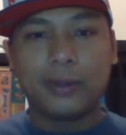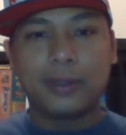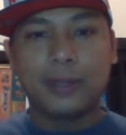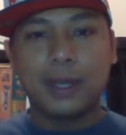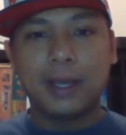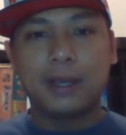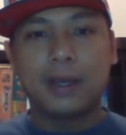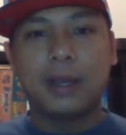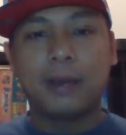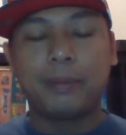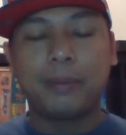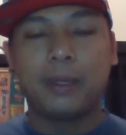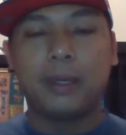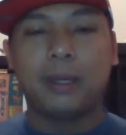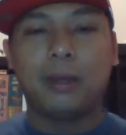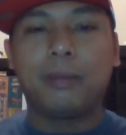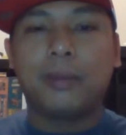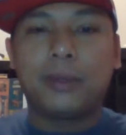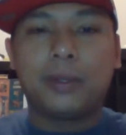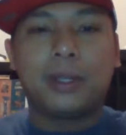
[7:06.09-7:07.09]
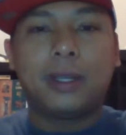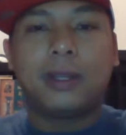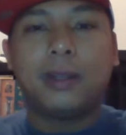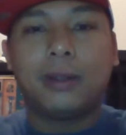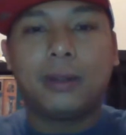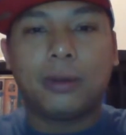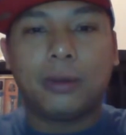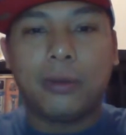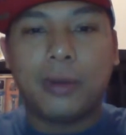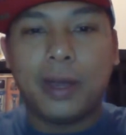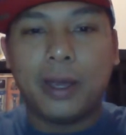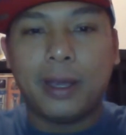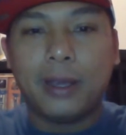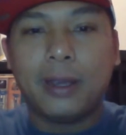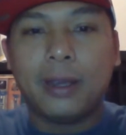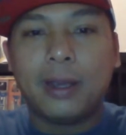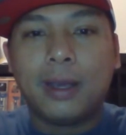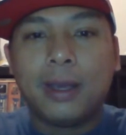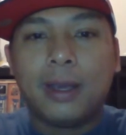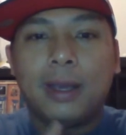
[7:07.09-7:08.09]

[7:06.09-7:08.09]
set up in a particular way,